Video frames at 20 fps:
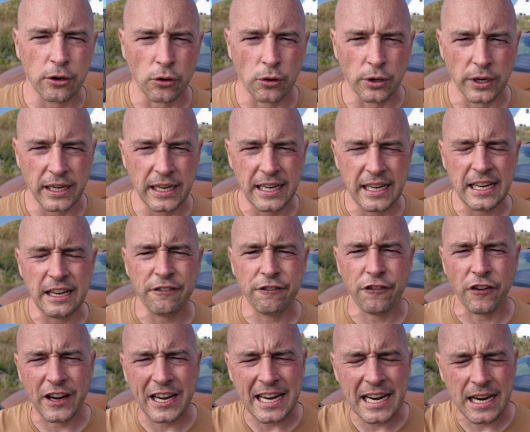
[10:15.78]
or
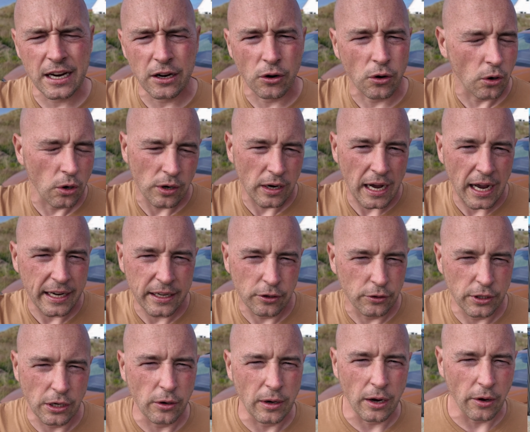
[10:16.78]
EV, or I don't
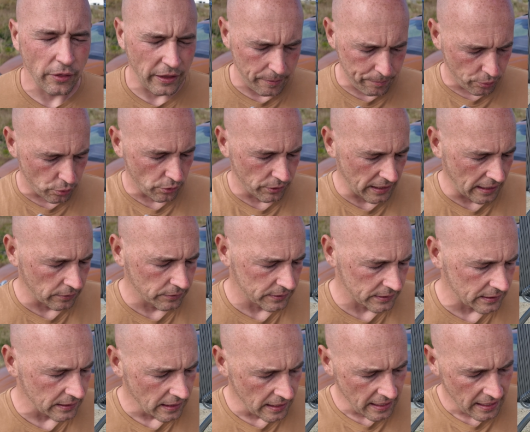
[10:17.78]
know how they
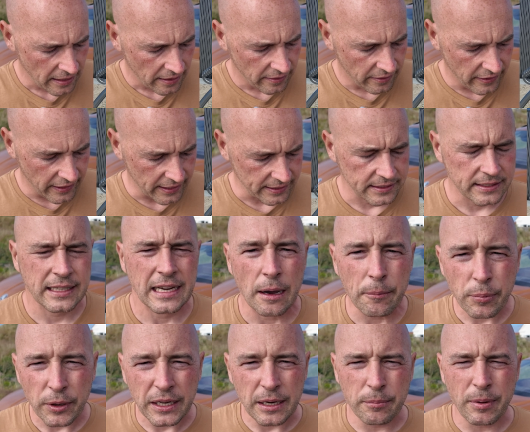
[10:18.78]
pronounce this
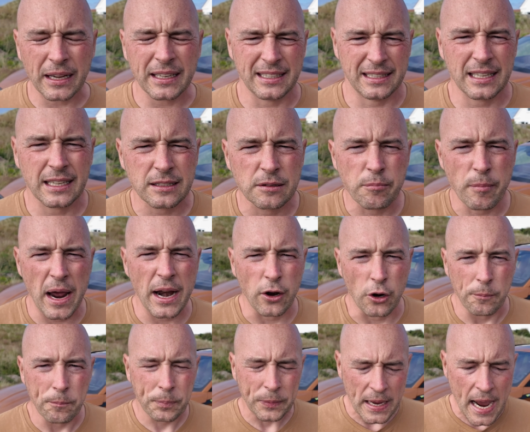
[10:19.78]
company, but it doesn't
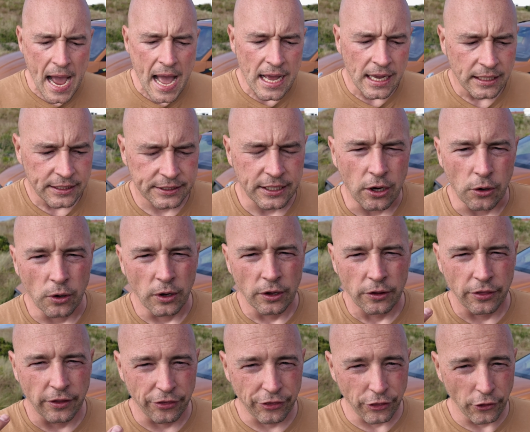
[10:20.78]
matter. So
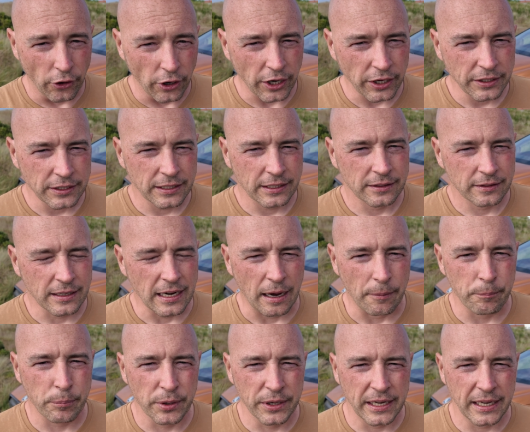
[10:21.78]
the third
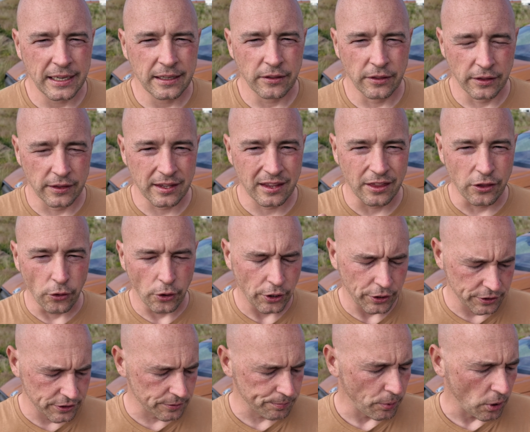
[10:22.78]
company, the
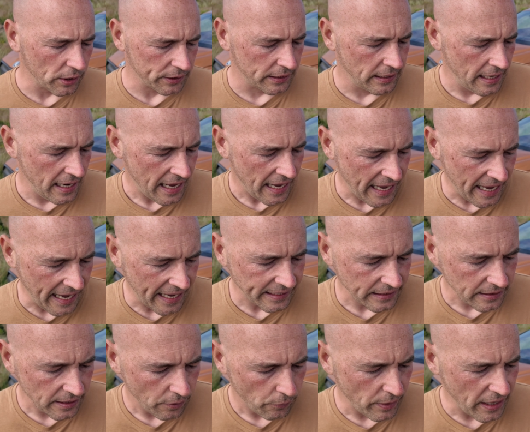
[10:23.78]
third spot,
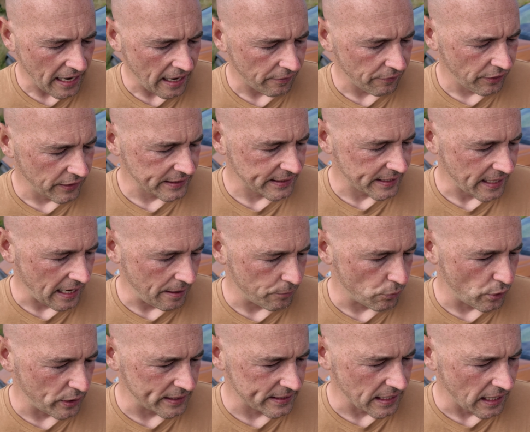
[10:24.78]
and we have the same
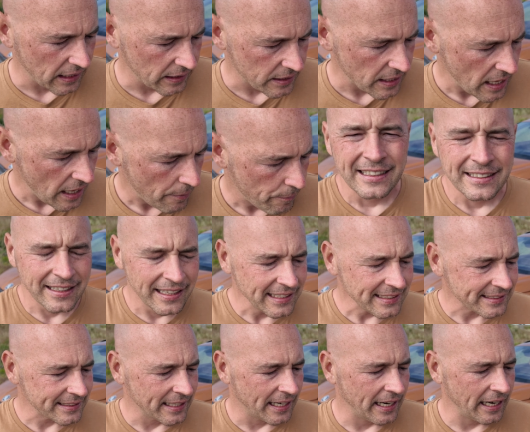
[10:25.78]
result.
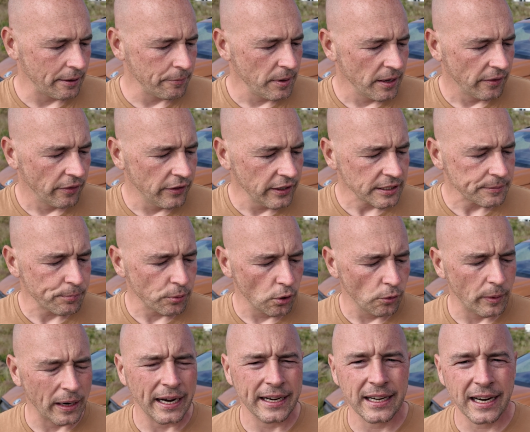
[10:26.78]
This time this
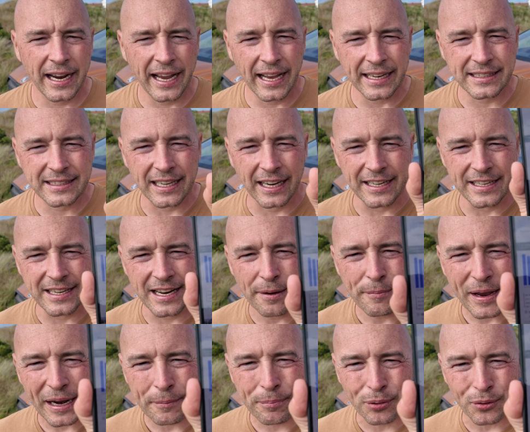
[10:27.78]
provider had
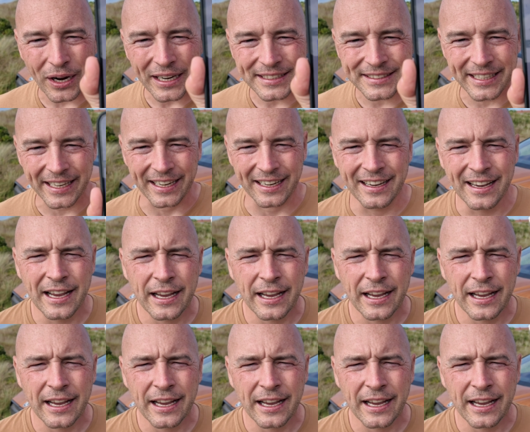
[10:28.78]
dynamic pricing.